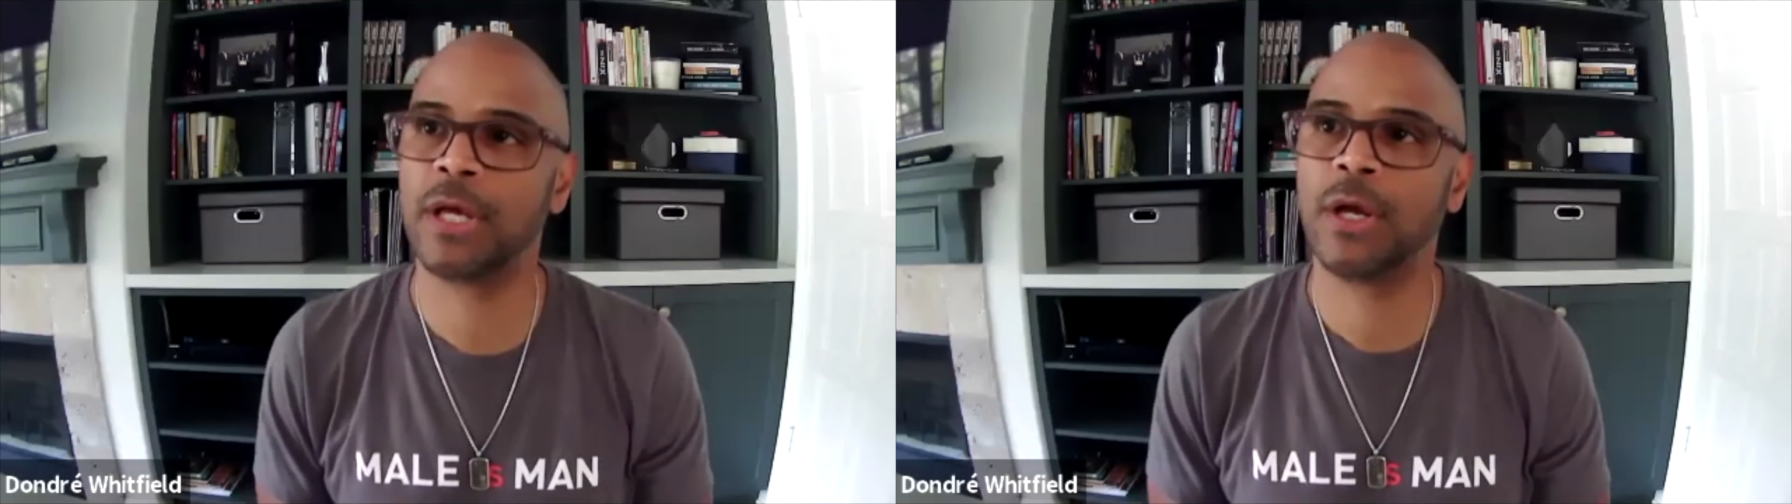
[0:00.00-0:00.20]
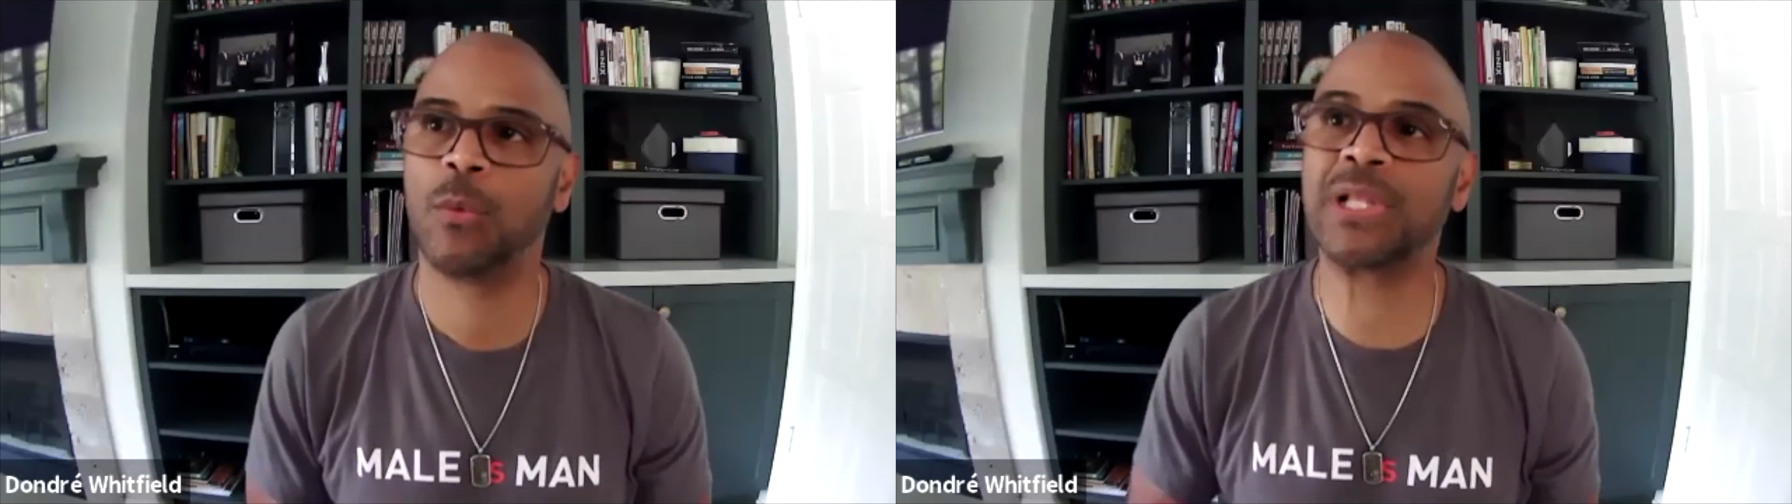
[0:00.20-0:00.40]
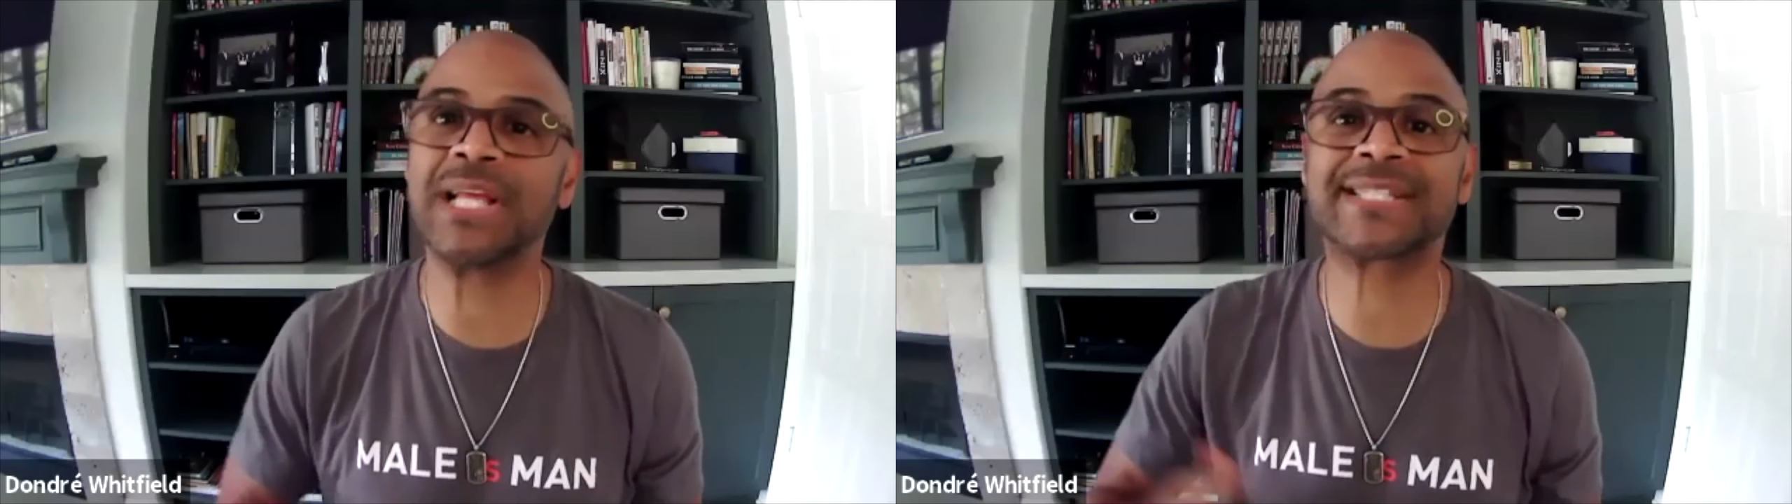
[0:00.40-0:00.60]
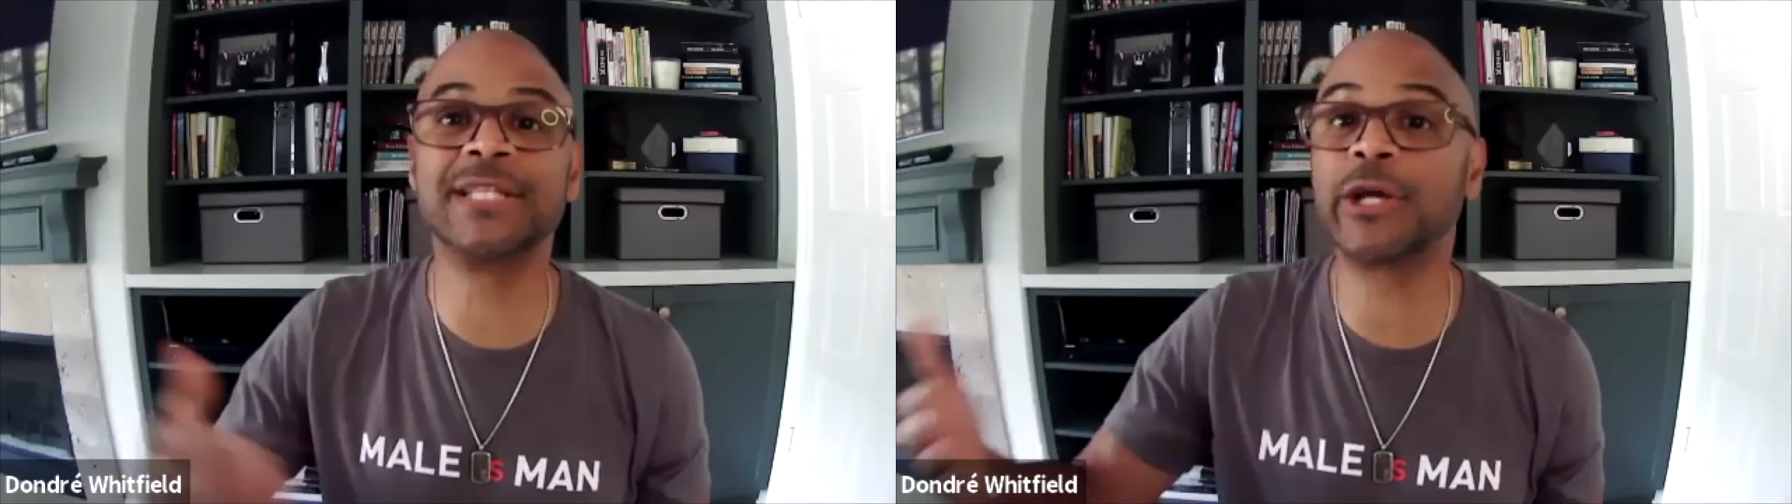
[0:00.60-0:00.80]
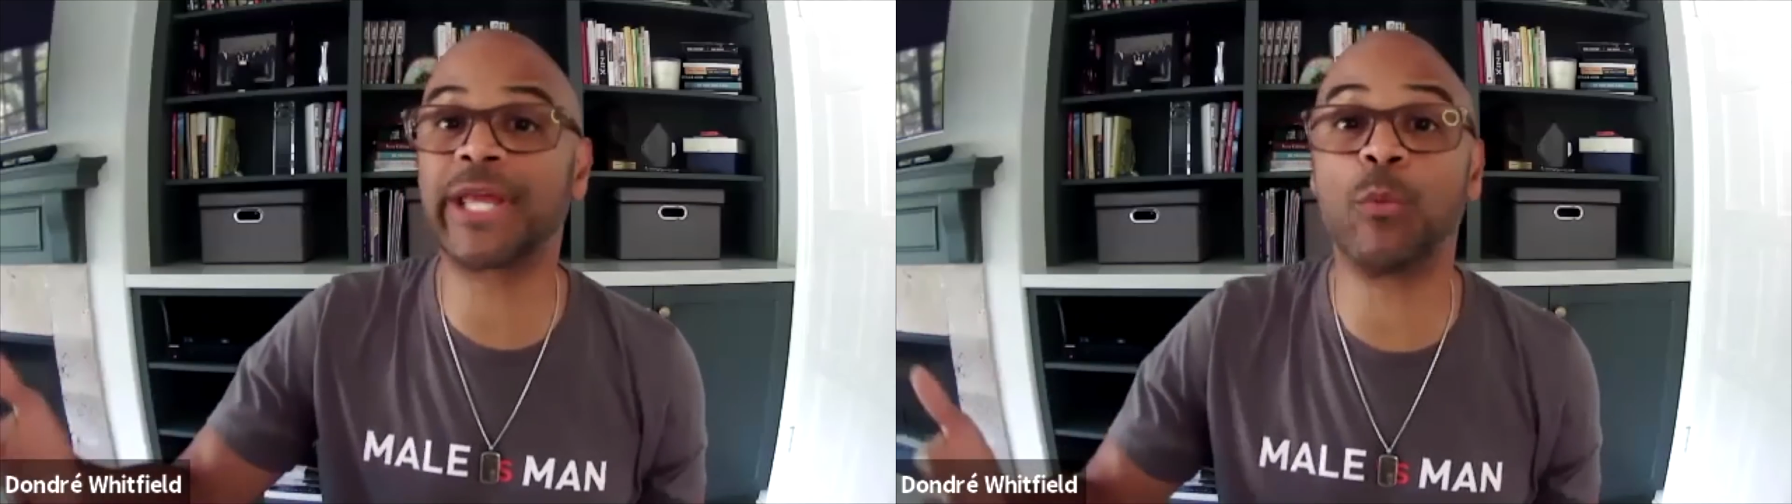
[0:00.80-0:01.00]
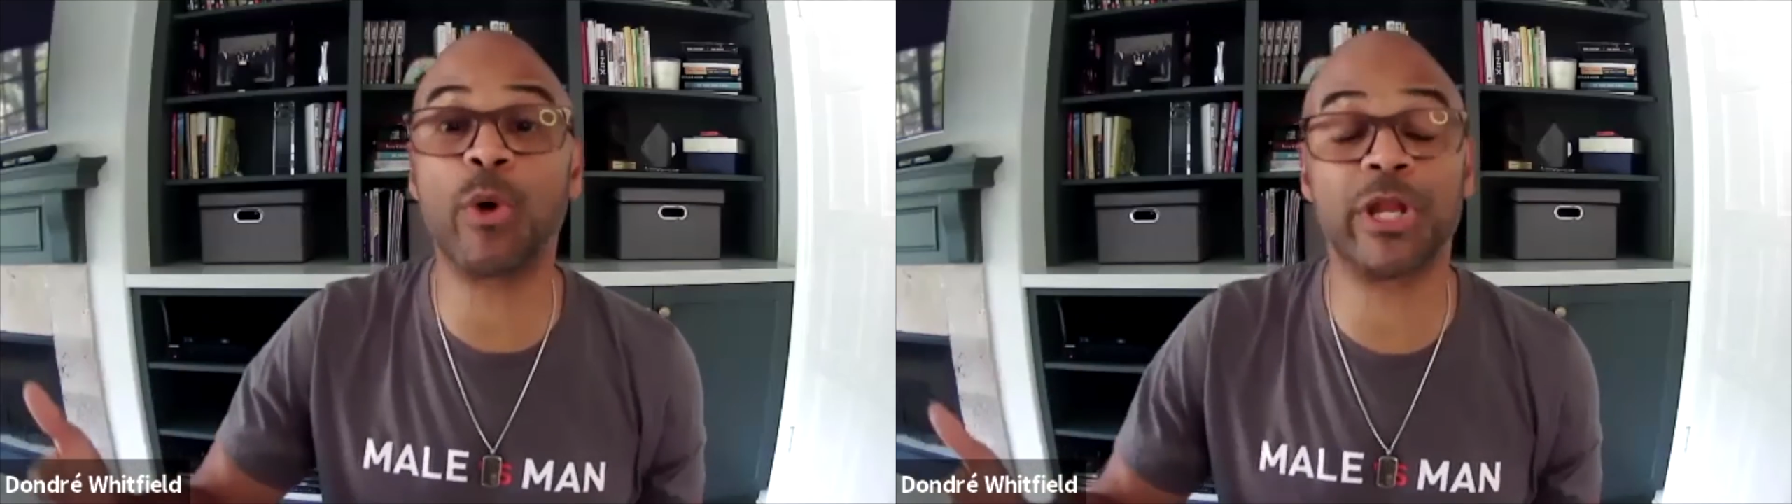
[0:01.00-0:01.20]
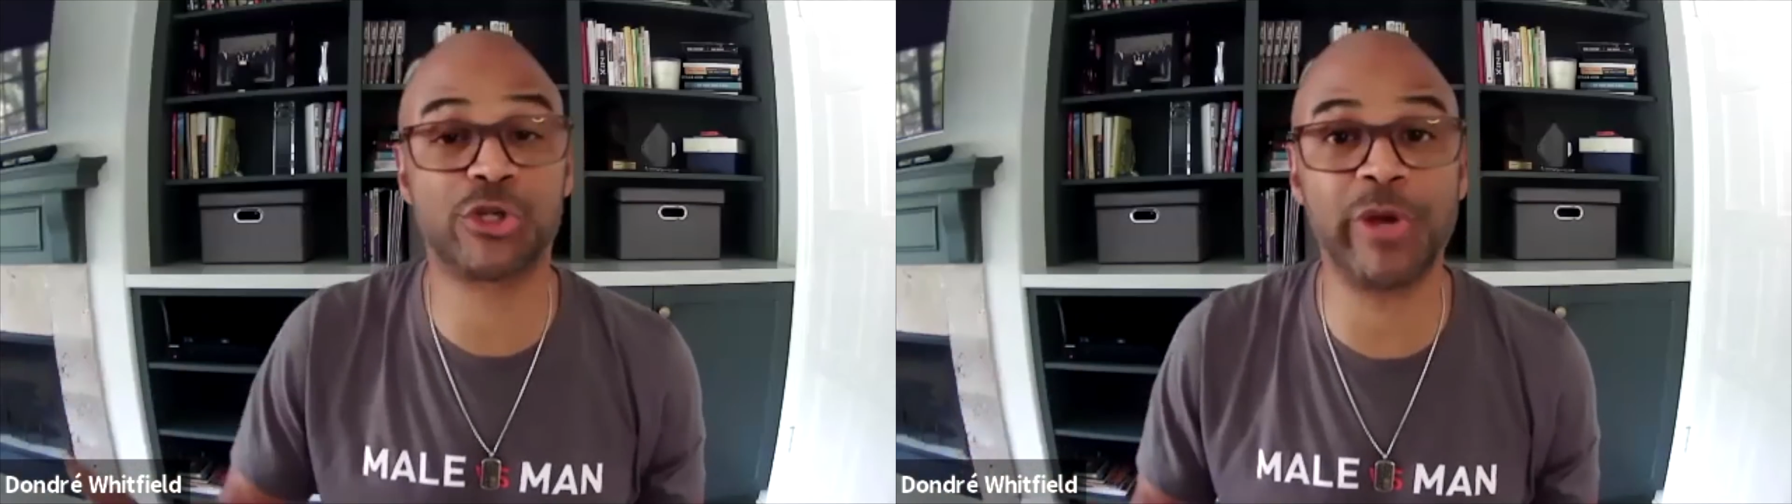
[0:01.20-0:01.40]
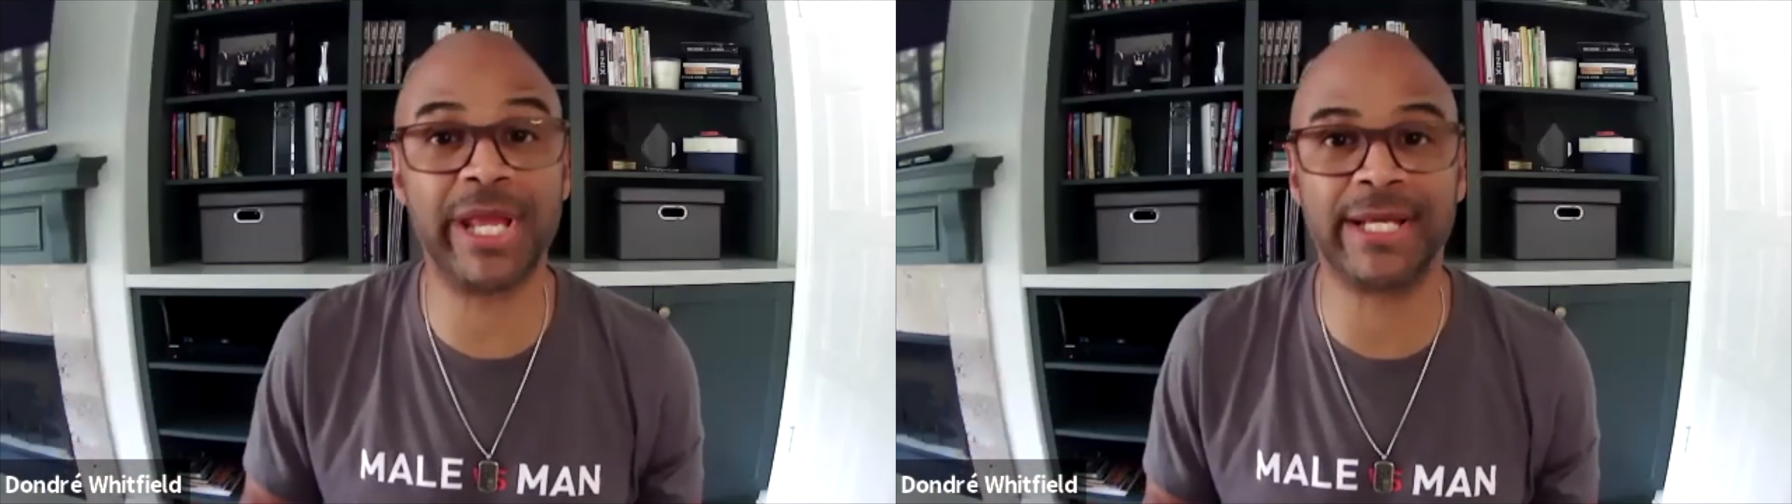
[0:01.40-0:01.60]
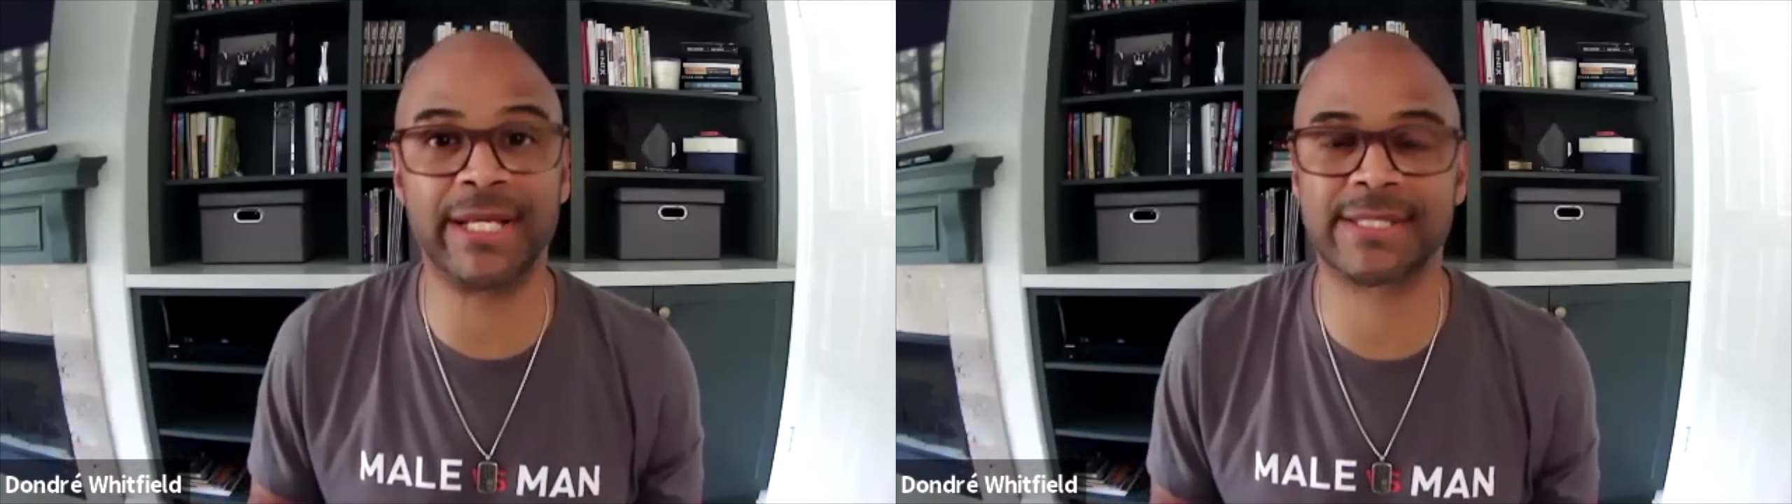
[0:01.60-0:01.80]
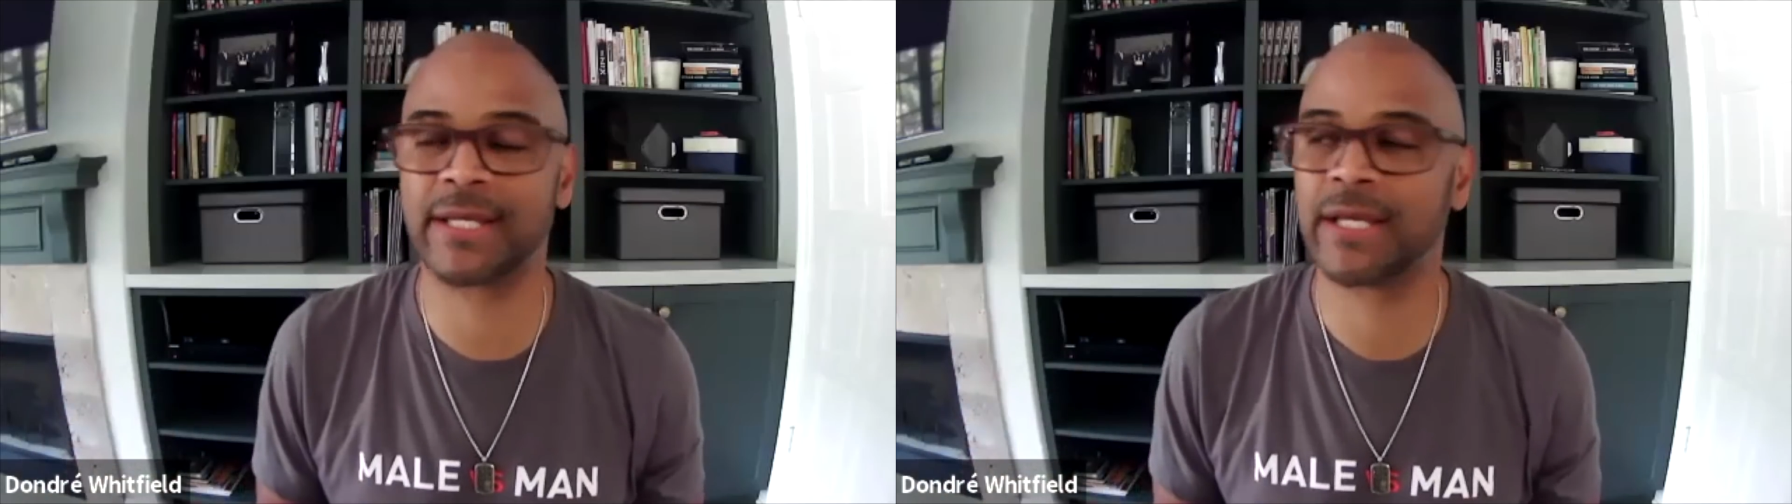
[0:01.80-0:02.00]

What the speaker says: Well, let's look at what a tree is.